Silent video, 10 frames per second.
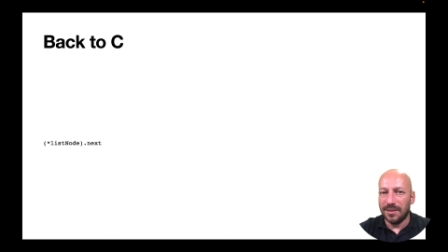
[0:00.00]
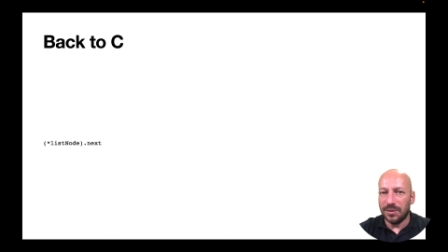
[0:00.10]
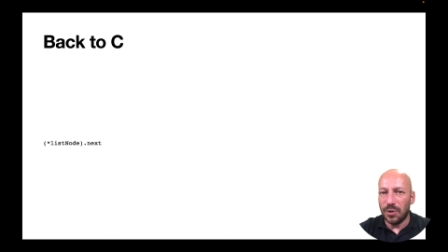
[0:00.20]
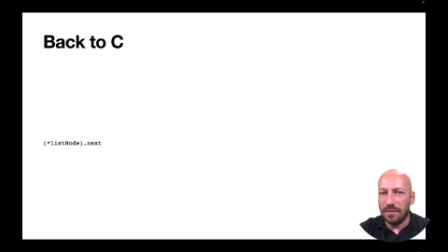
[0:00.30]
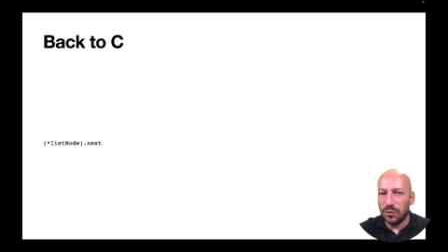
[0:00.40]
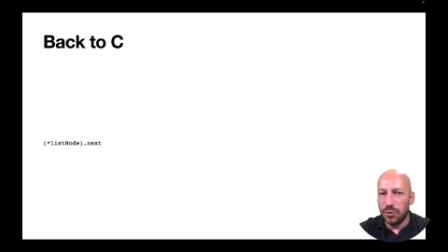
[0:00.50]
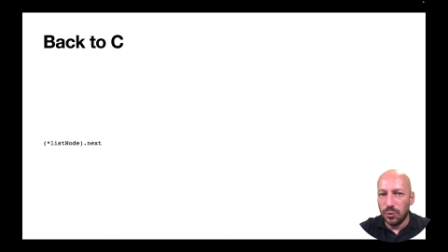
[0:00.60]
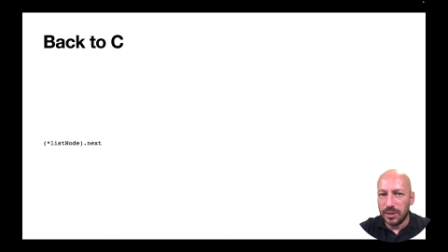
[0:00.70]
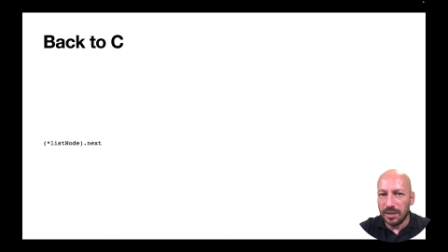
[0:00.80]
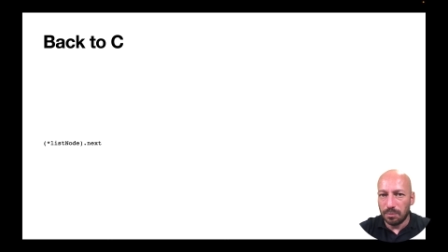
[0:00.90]
you have to
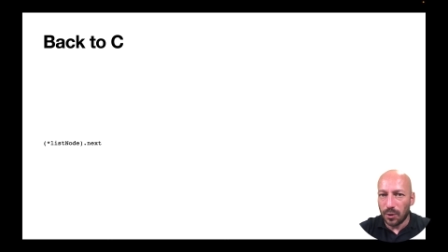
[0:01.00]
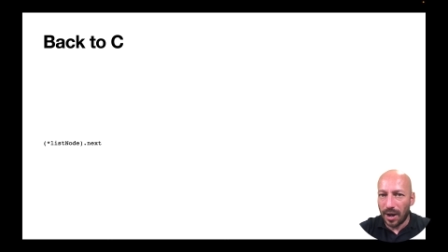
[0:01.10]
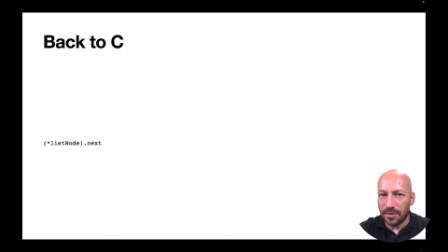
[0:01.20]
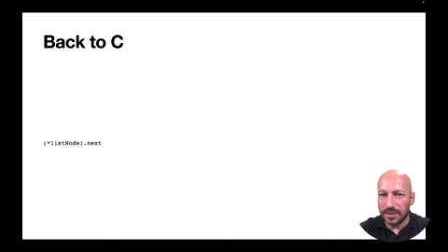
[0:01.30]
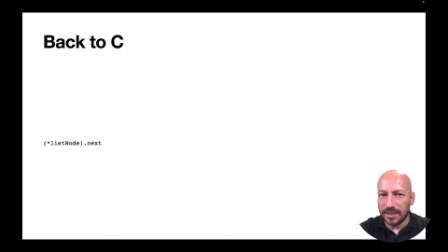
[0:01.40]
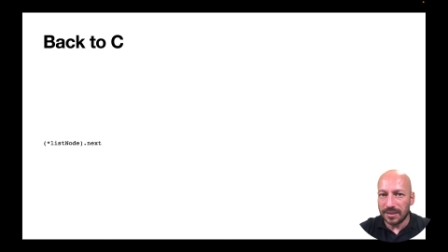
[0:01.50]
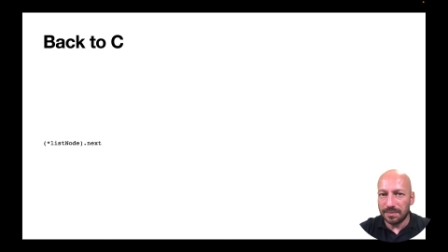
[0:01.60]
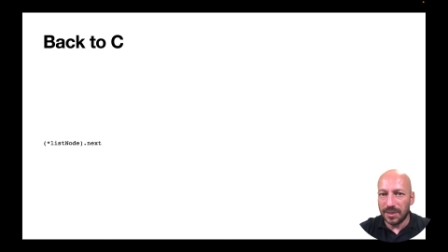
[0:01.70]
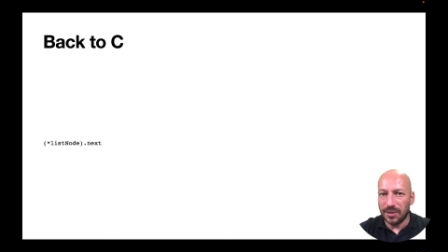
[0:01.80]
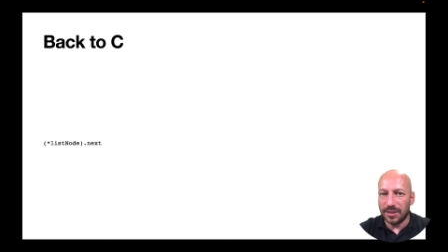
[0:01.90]
use here parentheses
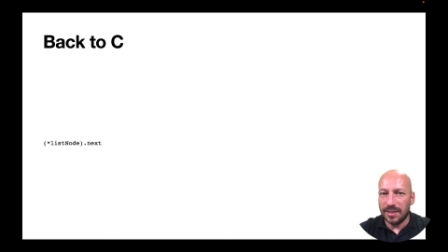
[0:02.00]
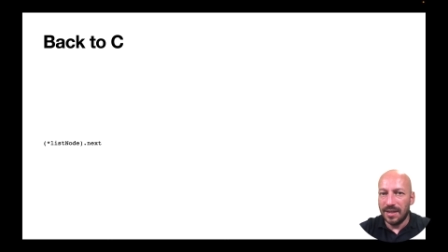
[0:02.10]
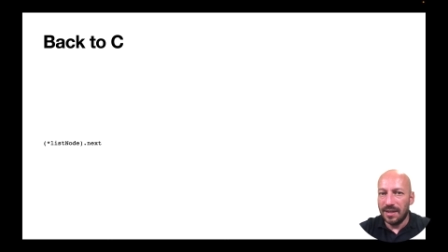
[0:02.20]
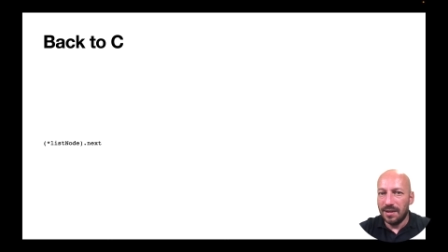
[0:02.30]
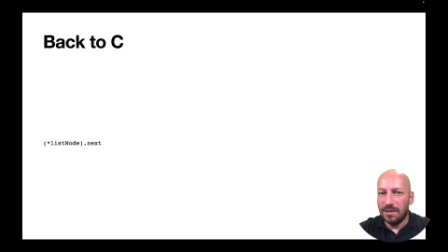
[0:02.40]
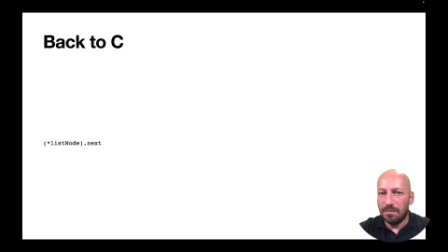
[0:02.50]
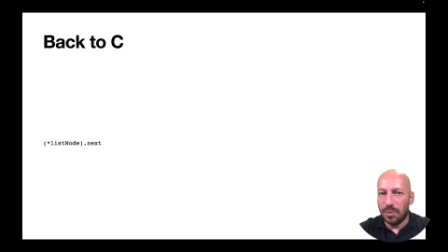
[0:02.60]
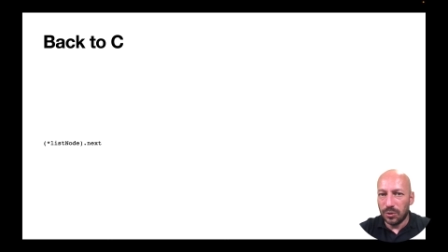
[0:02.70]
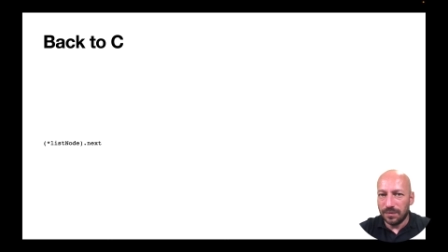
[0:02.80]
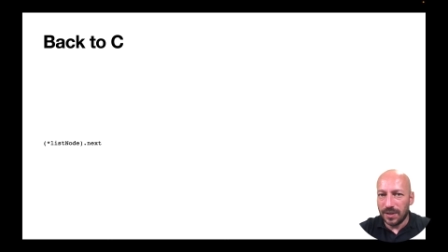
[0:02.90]
because
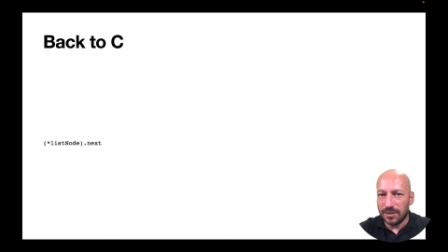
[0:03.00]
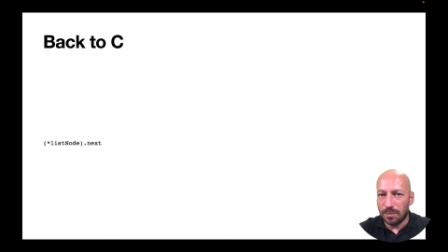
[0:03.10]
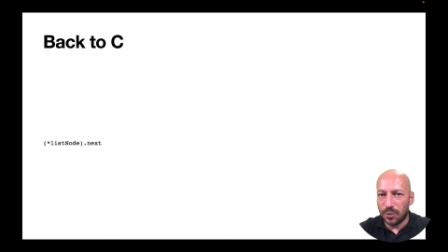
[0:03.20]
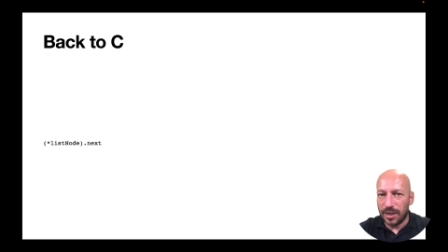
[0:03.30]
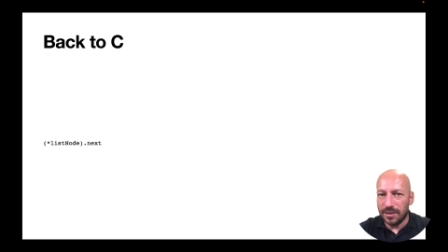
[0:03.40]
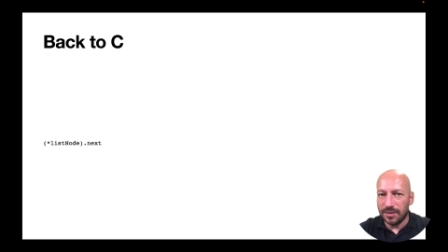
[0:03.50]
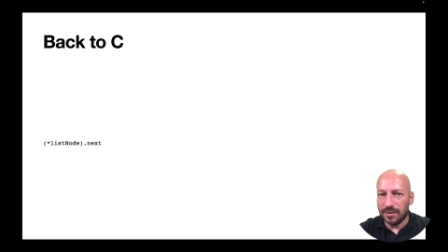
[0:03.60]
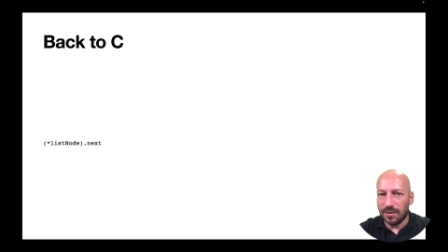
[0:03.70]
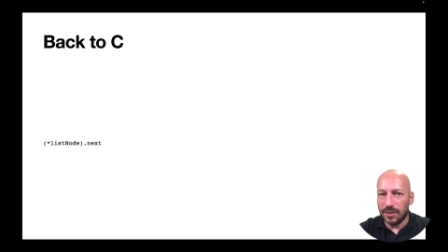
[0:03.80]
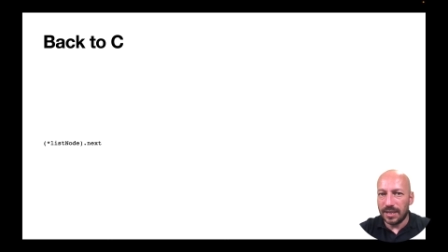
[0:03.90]
postfix operators
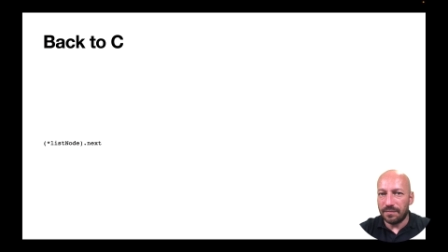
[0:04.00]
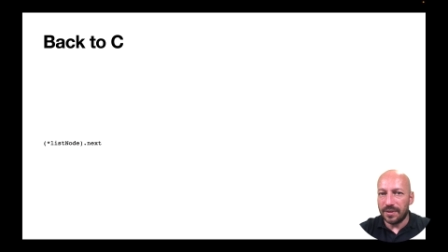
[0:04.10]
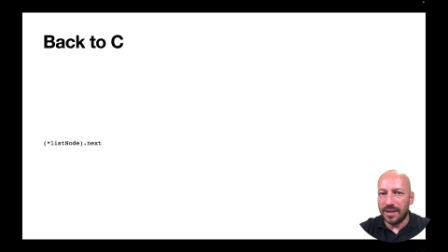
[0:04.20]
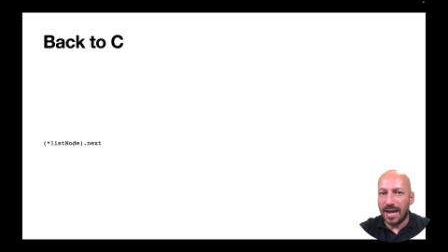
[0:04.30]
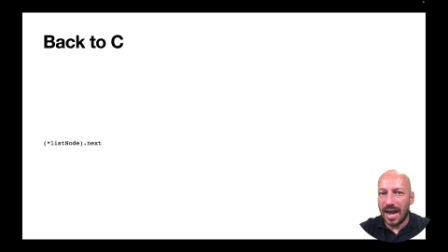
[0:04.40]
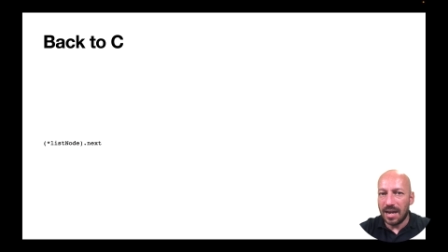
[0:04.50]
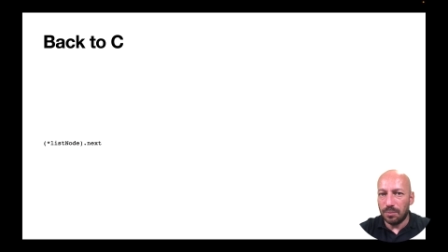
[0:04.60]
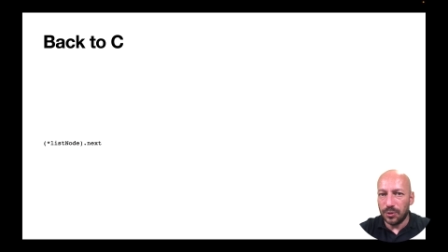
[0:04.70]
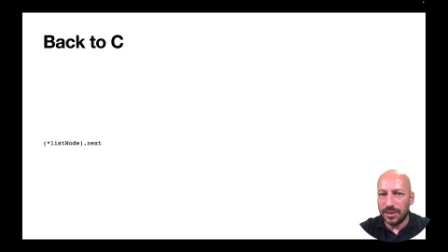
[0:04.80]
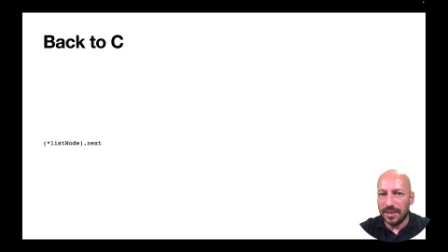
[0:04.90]
always have a higher
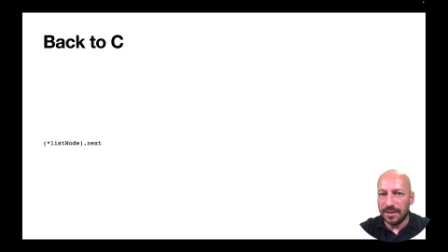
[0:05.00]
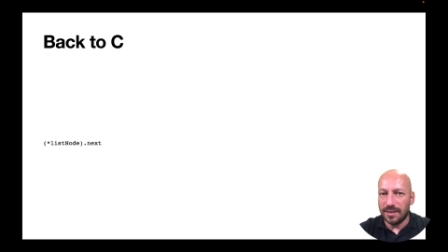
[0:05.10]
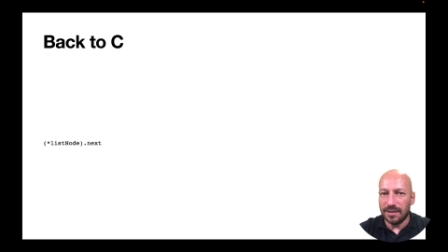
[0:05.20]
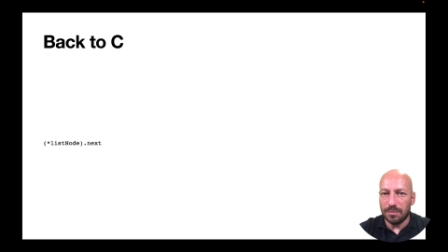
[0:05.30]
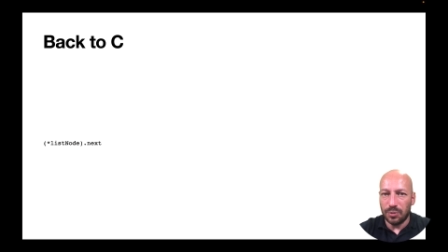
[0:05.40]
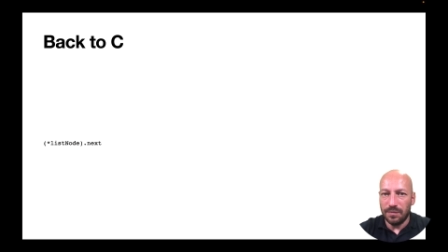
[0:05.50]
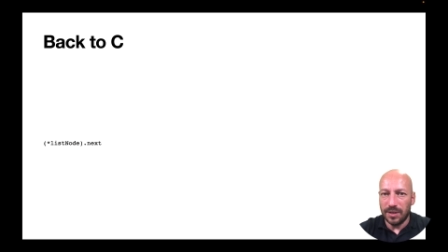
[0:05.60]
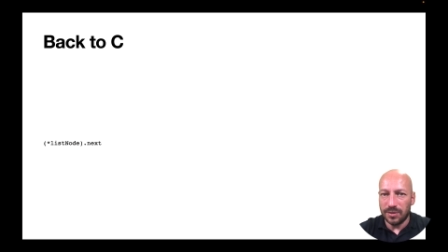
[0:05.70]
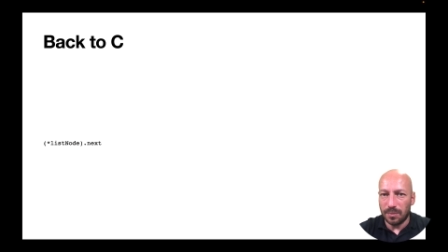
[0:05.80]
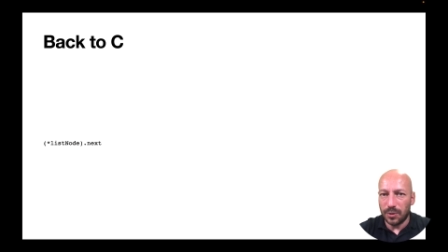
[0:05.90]
preceding than the
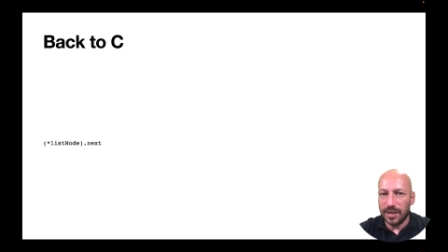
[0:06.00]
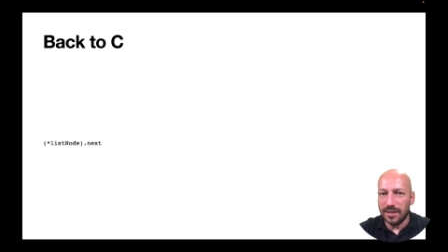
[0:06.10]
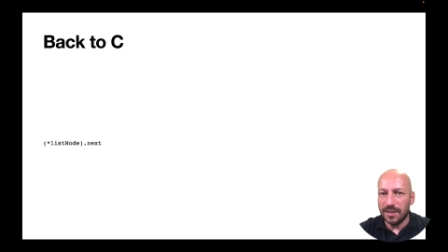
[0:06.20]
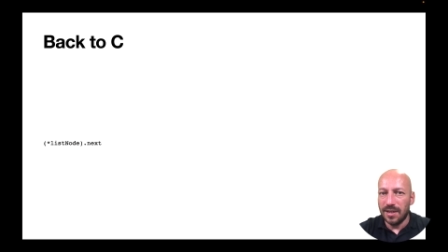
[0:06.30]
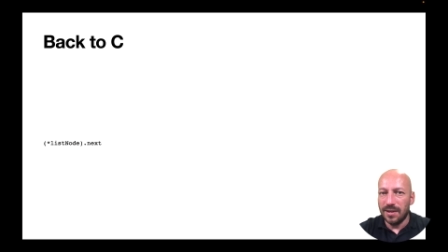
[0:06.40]
prefix operators.